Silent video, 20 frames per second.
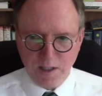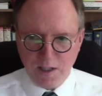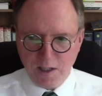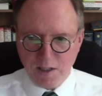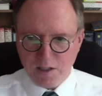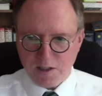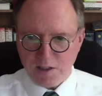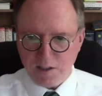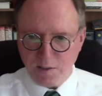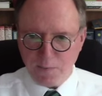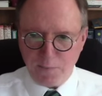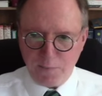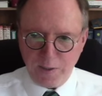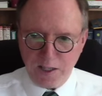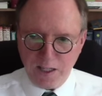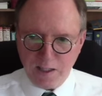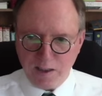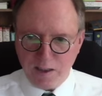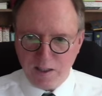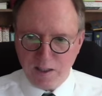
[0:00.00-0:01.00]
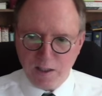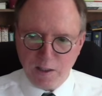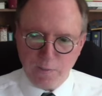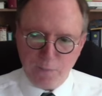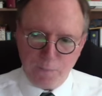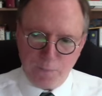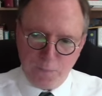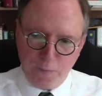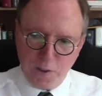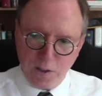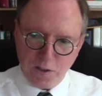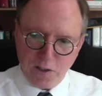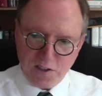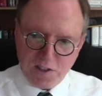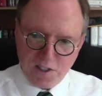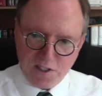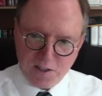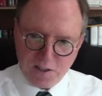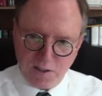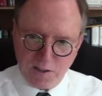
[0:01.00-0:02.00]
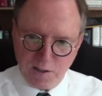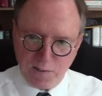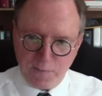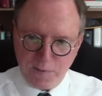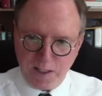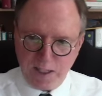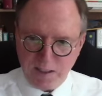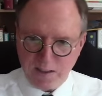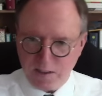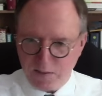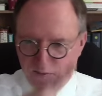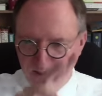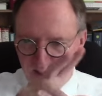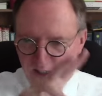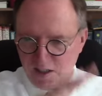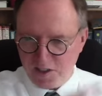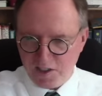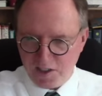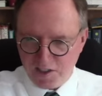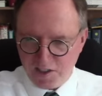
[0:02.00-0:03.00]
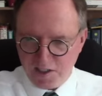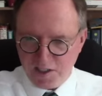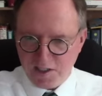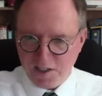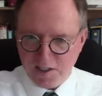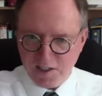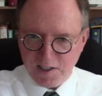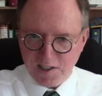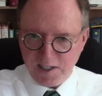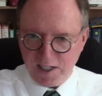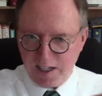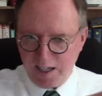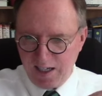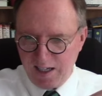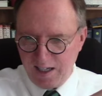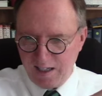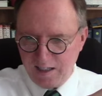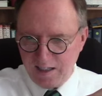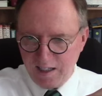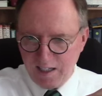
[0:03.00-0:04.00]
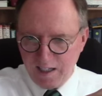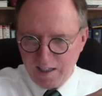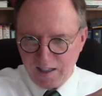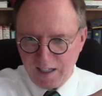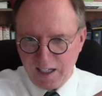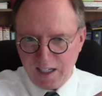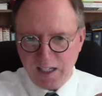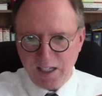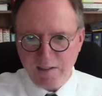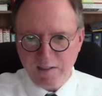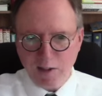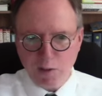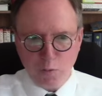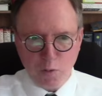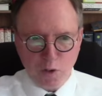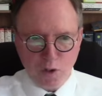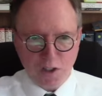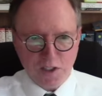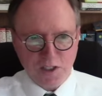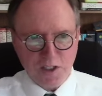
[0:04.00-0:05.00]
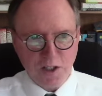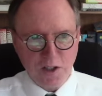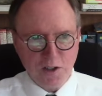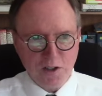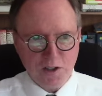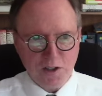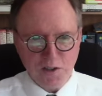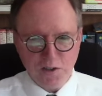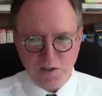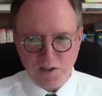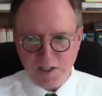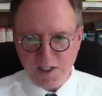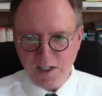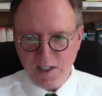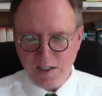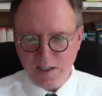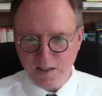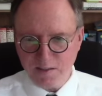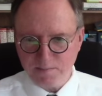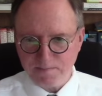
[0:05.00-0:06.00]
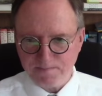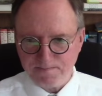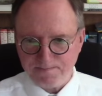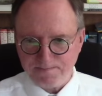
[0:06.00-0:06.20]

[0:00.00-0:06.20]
So faith focuses on the fact of God's existence and that He rewards those who seek Him.